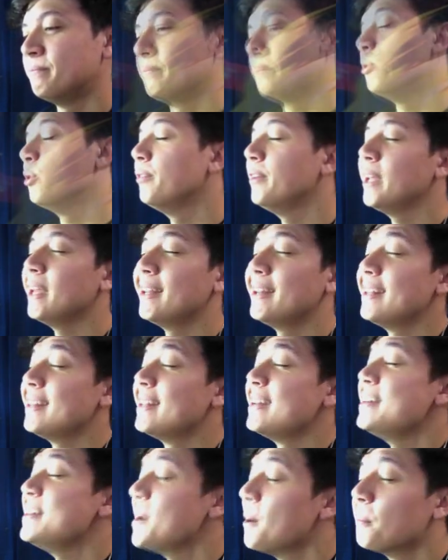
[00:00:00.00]
Moving into the
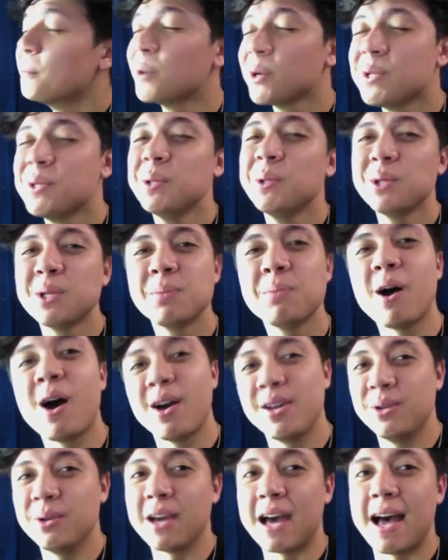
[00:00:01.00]
number 2
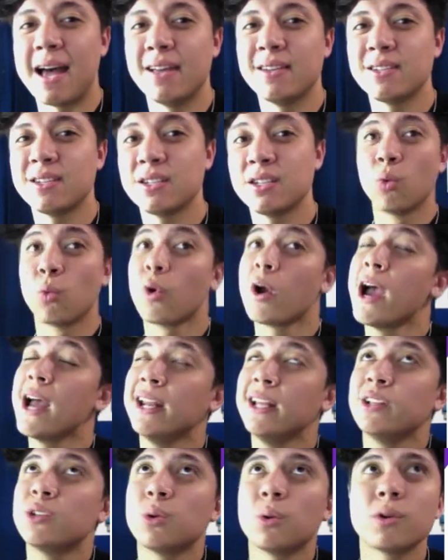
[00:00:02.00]
spot, you guys, we're
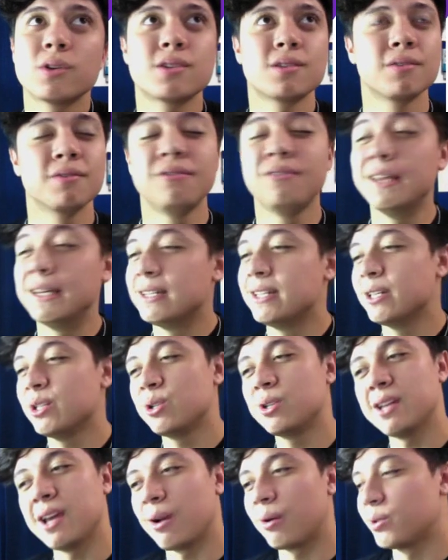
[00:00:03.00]
heading towards some
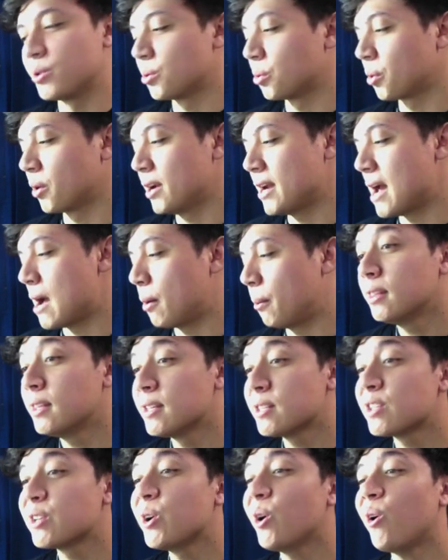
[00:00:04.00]
vintage territory now.
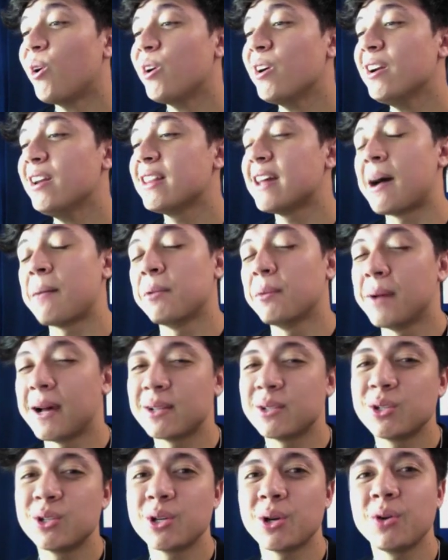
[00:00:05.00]
This card that I'm
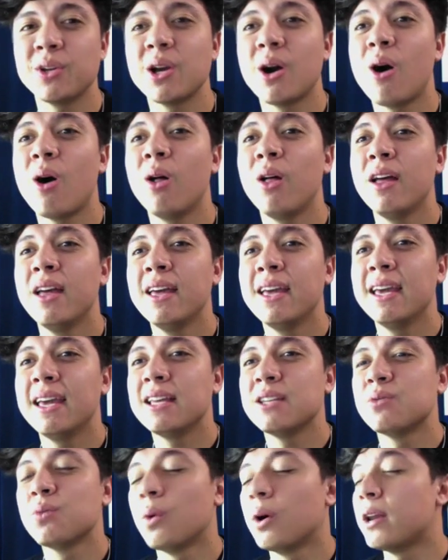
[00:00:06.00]
about to show y'all
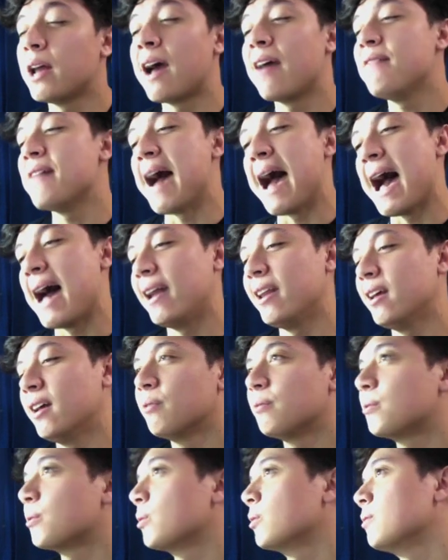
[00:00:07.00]
is one I've had
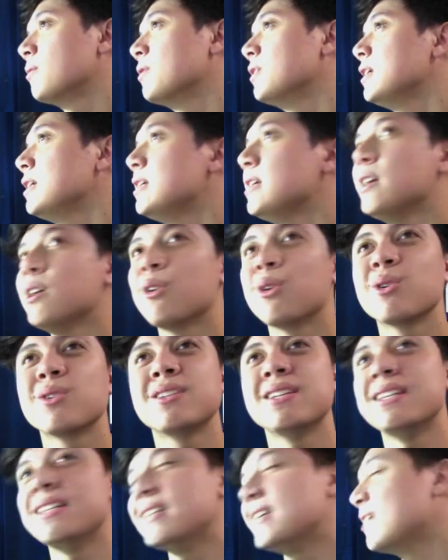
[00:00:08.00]
for years
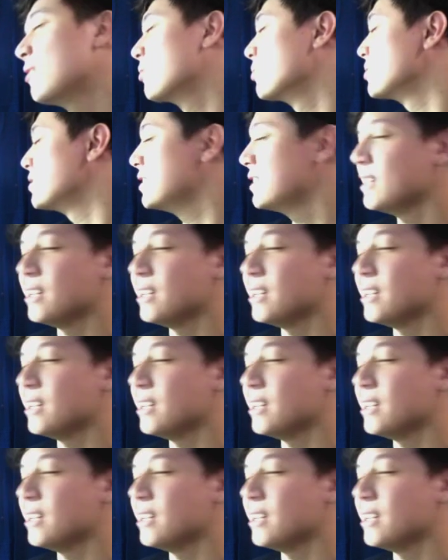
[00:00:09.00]
and years.